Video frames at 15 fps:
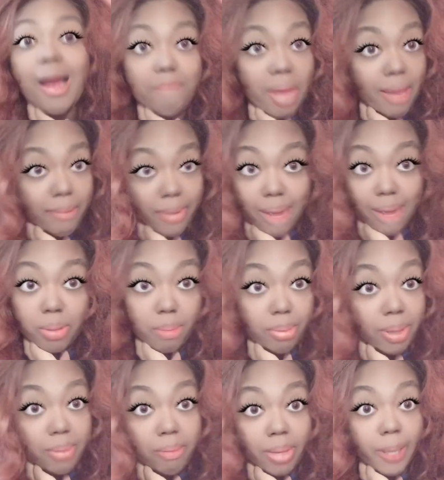Baby, I'm gonna
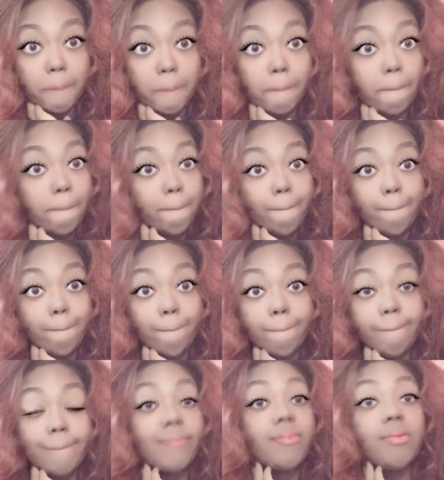be me.
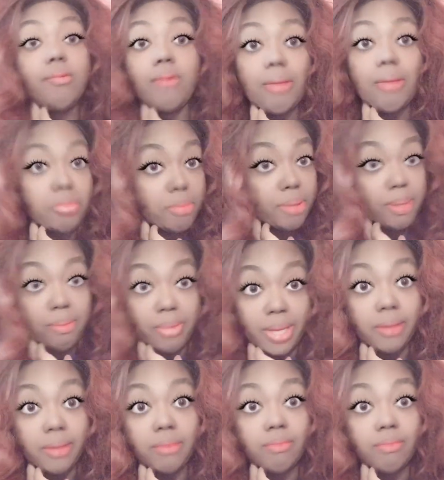I'm gonna be me.